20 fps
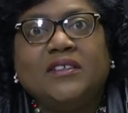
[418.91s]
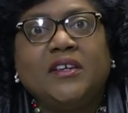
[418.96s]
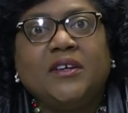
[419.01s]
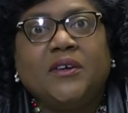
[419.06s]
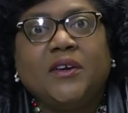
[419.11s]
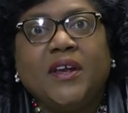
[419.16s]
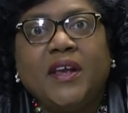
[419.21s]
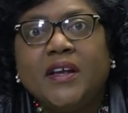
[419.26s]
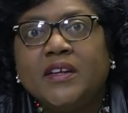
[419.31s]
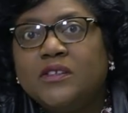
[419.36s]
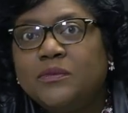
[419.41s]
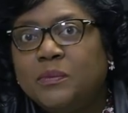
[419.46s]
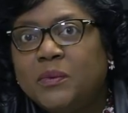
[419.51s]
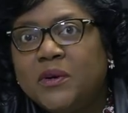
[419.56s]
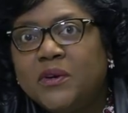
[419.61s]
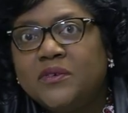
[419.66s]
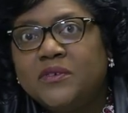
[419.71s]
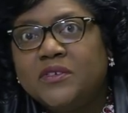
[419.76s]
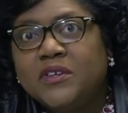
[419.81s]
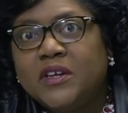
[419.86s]
They're
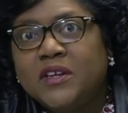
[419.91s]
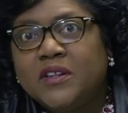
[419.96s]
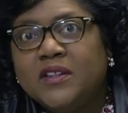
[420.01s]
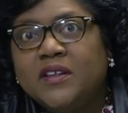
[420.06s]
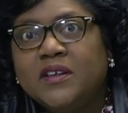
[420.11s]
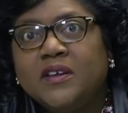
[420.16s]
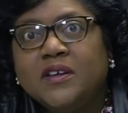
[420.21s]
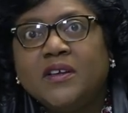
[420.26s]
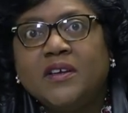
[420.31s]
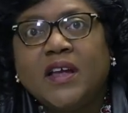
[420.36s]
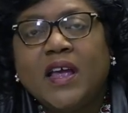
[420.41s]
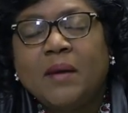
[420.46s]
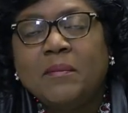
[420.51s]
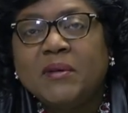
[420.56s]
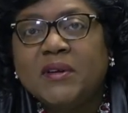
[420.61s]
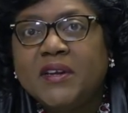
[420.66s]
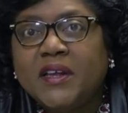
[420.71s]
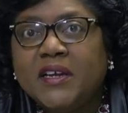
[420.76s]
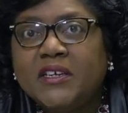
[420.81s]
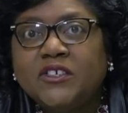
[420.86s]
experts in the
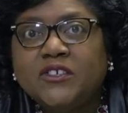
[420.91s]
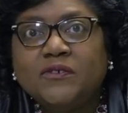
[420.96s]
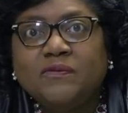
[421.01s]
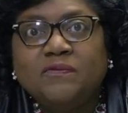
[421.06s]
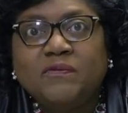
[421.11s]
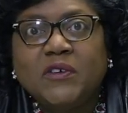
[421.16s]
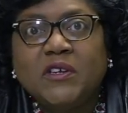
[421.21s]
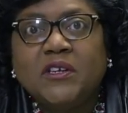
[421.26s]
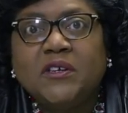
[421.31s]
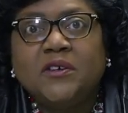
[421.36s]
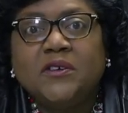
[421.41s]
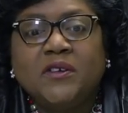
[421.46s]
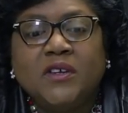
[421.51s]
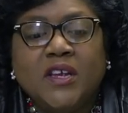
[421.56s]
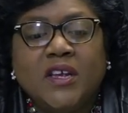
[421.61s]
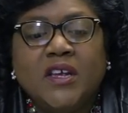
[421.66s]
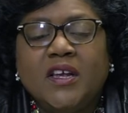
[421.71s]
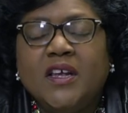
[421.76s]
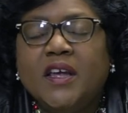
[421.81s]
accommodation field,